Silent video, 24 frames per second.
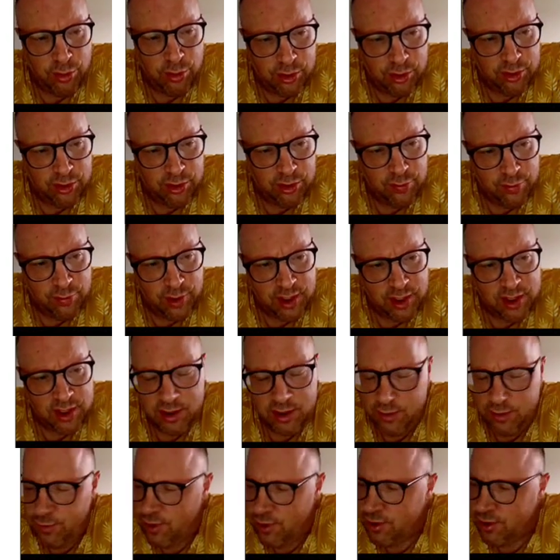tools
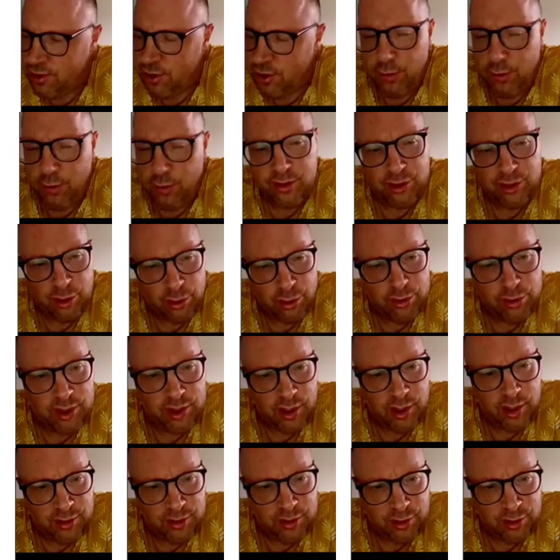which our
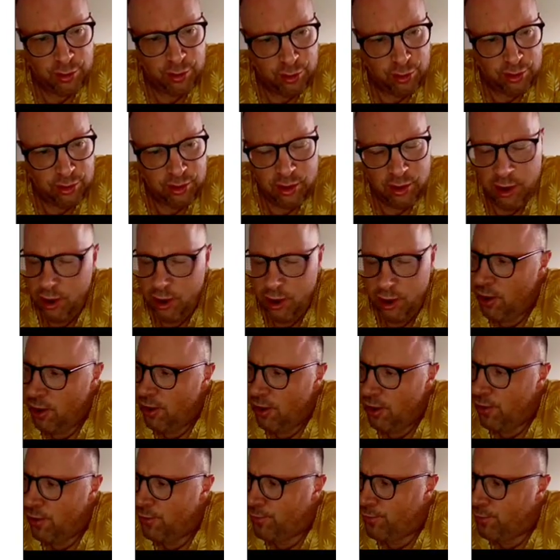SOC teams use
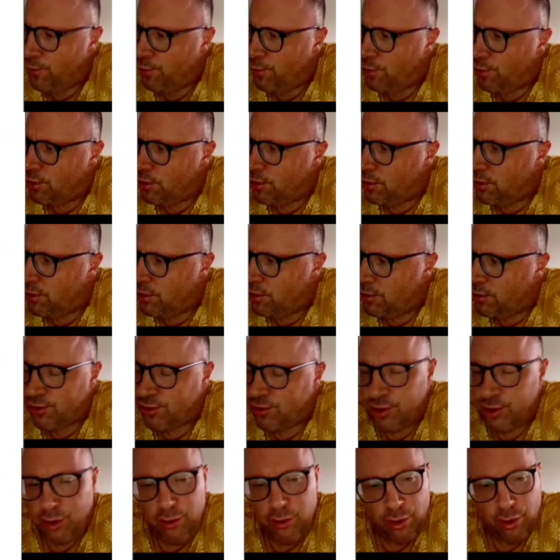for
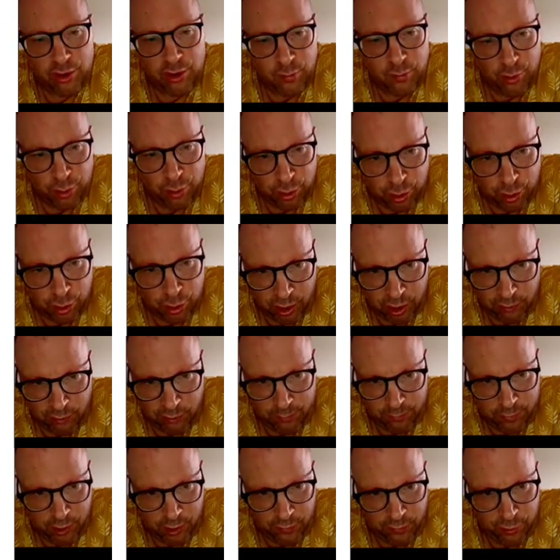security
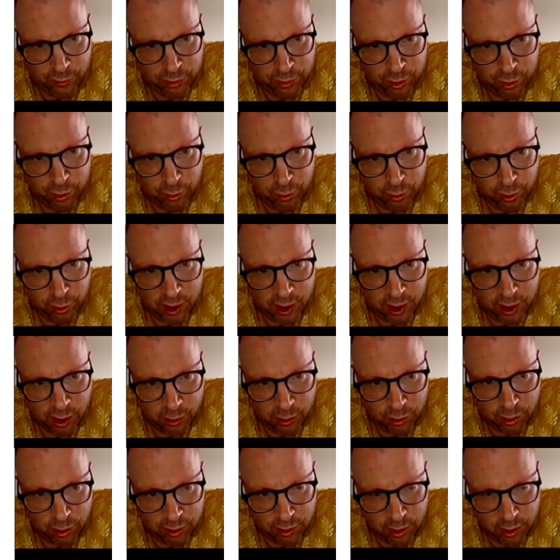monitoring and for
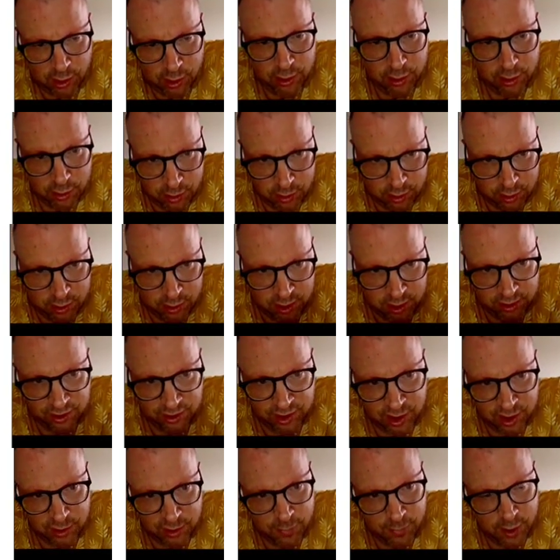security alerting.
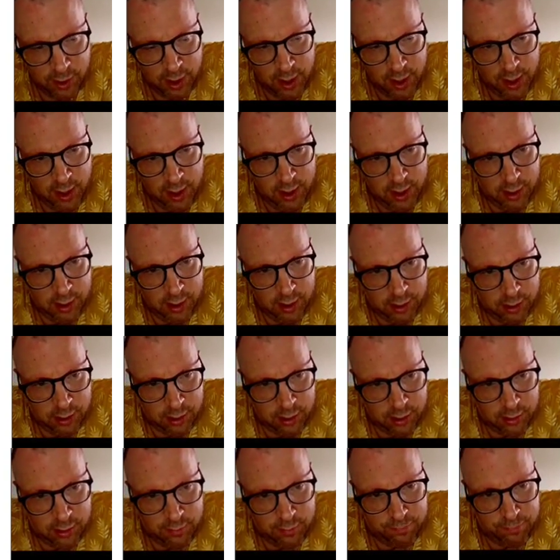This team
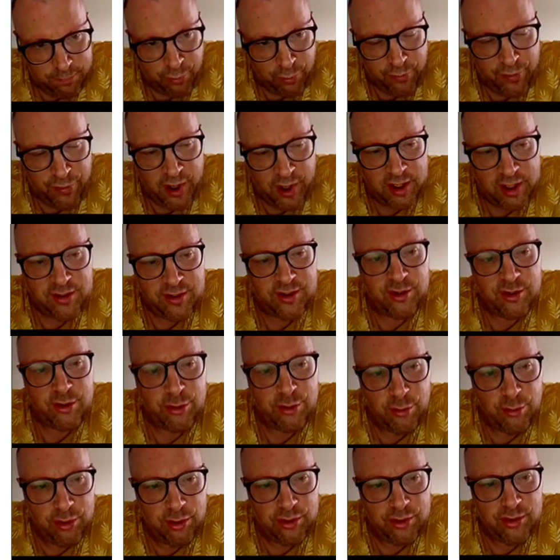provides
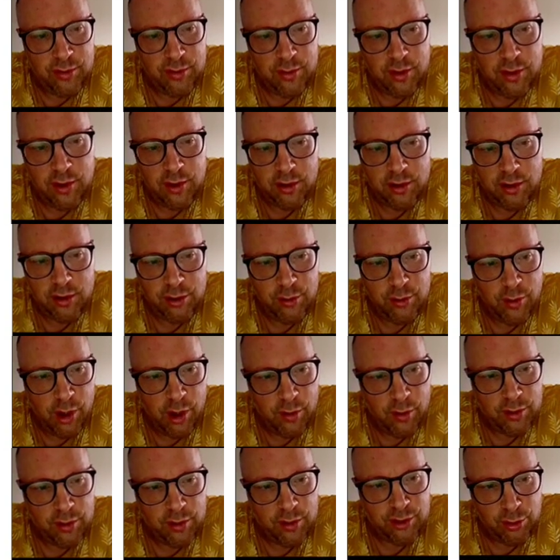tools
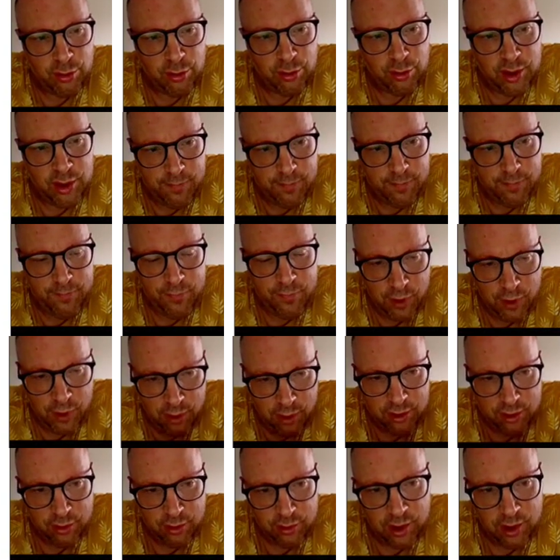to our SOC
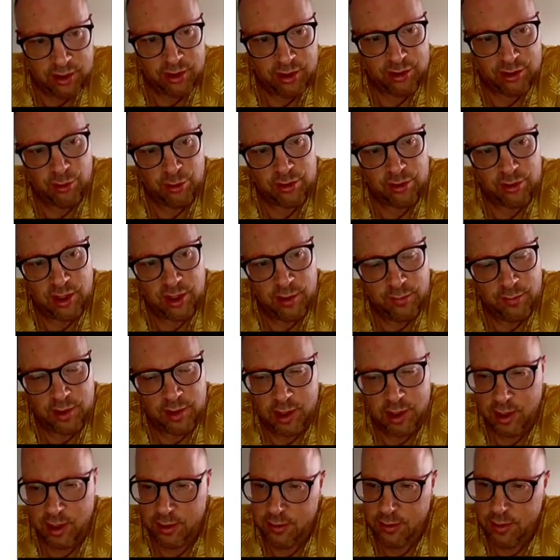team so that the SOC
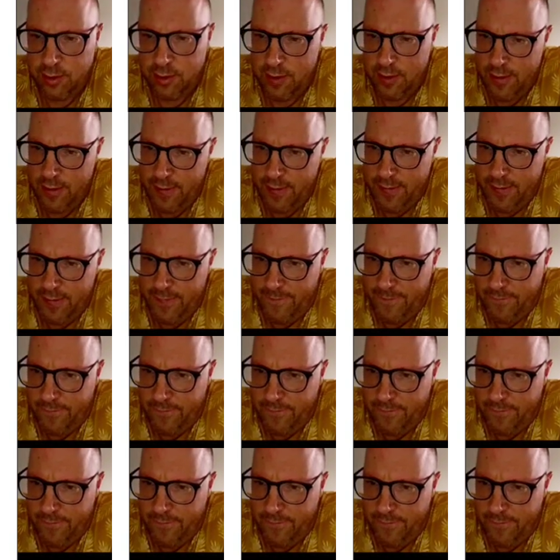team can